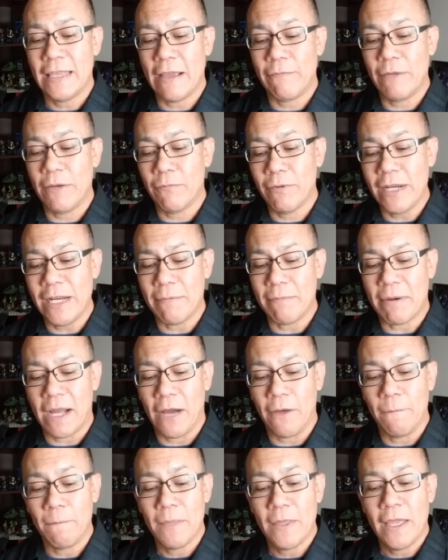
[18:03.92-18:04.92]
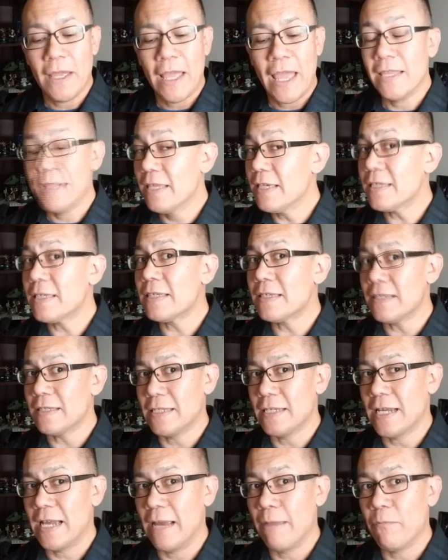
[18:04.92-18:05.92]
that we read about. And this is the
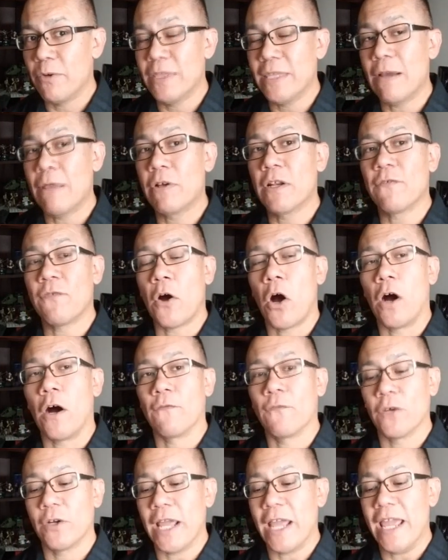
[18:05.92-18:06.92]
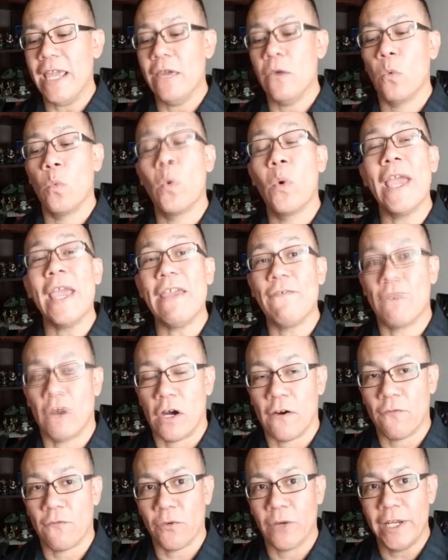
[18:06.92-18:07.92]
time when they would have offered a wave
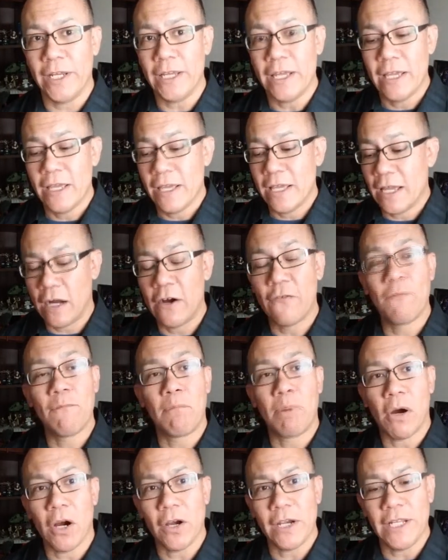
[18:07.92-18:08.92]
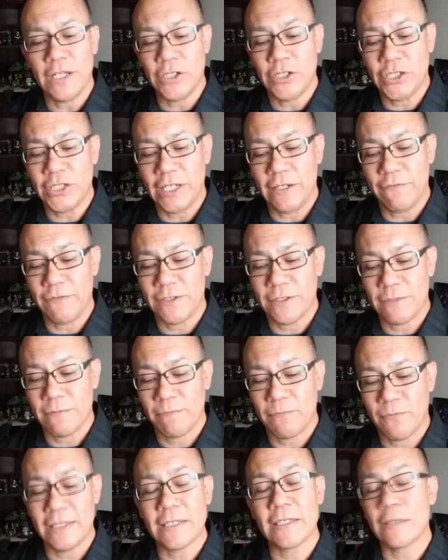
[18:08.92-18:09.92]
offering of barley sheaves.
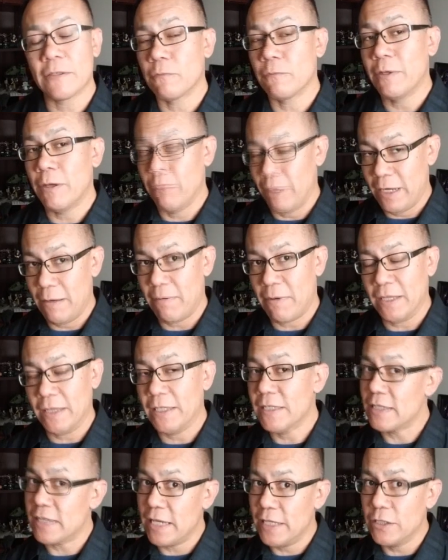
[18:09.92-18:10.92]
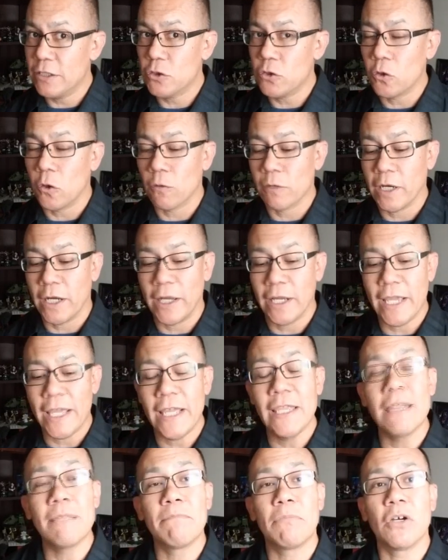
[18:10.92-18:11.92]
We read about this in the Torah
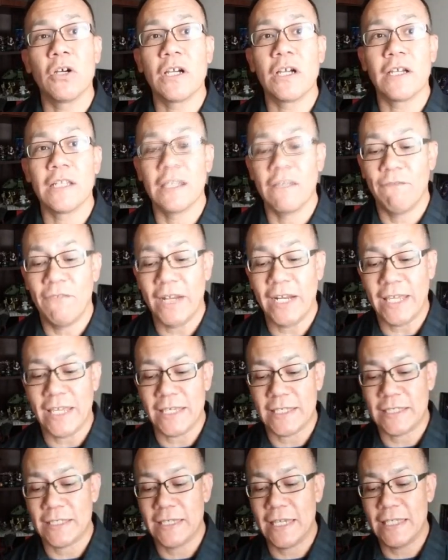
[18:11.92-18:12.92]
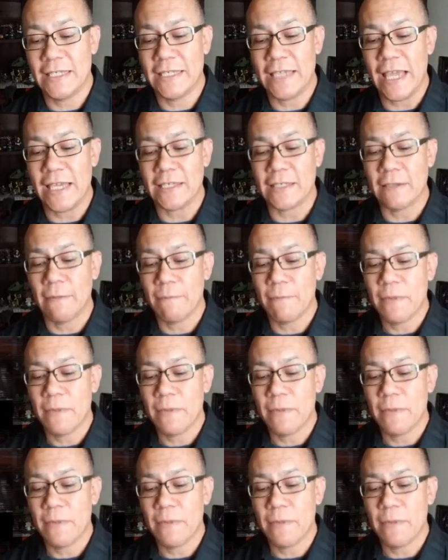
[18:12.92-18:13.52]
in the book of Leviticus. It says,